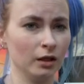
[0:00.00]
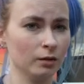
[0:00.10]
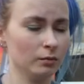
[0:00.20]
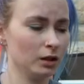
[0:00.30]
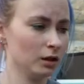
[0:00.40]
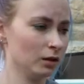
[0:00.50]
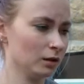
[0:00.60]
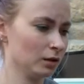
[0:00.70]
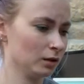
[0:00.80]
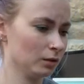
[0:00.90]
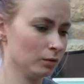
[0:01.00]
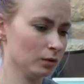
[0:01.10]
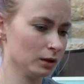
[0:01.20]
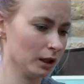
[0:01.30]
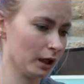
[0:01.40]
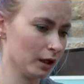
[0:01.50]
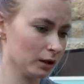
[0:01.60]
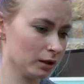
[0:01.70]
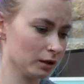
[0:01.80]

I mean, what the heck?